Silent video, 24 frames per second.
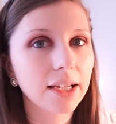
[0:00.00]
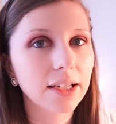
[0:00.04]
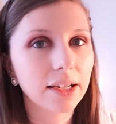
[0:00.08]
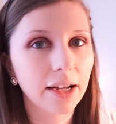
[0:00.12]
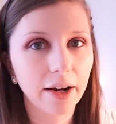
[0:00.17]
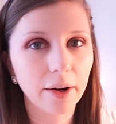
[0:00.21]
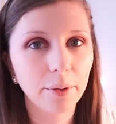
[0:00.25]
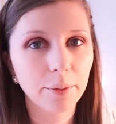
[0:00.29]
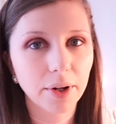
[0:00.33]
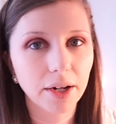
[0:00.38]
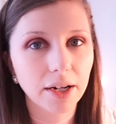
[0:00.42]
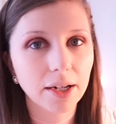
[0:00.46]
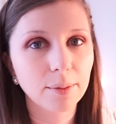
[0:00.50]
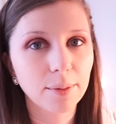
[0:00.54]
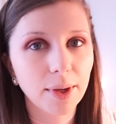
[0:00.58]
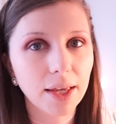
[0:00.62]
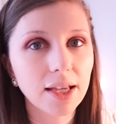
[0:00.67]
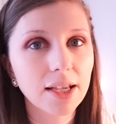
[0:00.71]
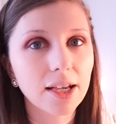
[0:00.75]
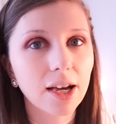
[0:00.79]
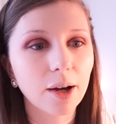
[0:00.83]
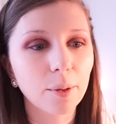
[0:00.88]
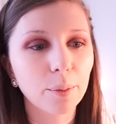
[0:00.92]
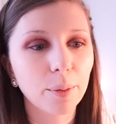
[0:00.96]
not wearing
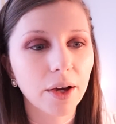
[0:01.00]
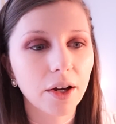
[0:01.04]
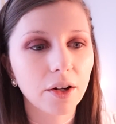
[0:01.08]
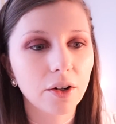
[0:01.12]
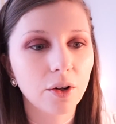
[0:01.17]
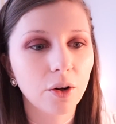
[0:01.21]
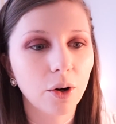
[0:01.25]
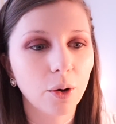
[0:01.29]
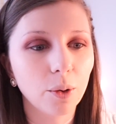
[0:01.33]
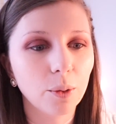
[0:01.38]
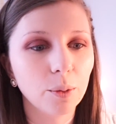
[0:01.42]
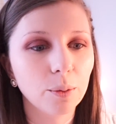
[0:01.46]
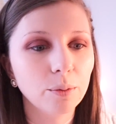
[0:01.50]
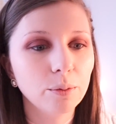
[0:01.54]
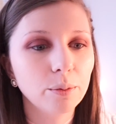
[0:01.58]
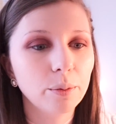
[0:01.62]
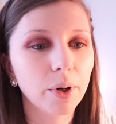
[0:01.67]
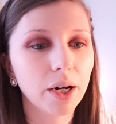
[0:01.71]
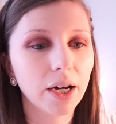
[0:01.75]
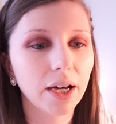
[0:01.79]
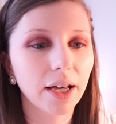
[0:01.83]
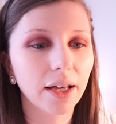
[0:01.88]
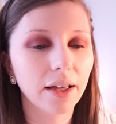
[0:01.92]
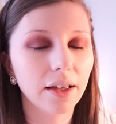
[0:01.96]
makeup at home,
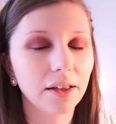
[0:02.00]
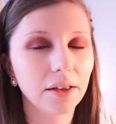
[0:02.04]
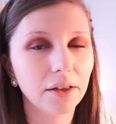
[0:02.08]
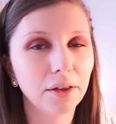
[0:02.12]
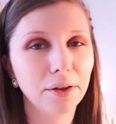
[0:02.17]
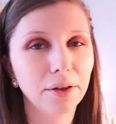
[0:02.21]
but